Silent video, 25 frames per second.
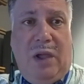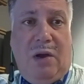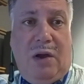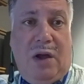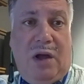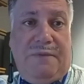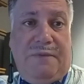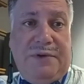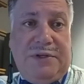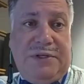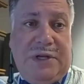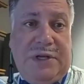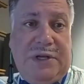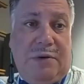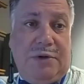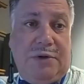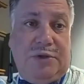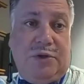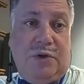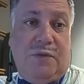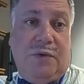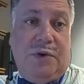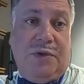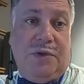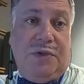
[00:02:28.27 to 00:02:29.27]
office
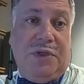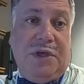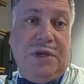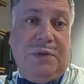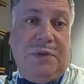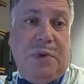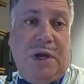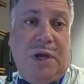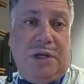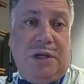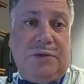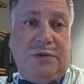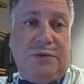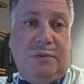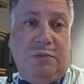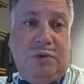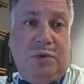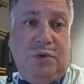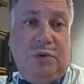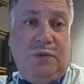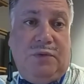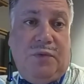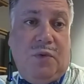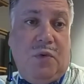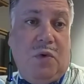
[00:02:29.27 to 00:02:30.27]
hours over at ThinkBox from
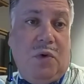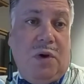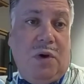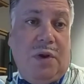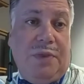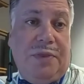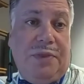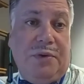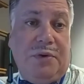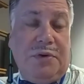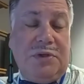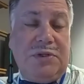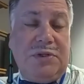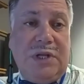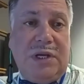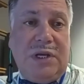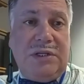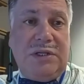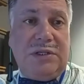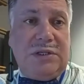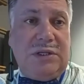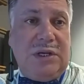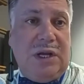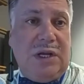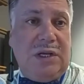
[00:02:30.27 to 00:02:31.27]
2 to 4 on
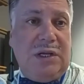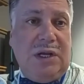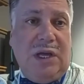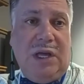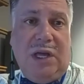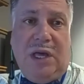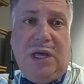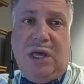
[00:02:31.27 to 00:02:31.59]
Thursdays, and I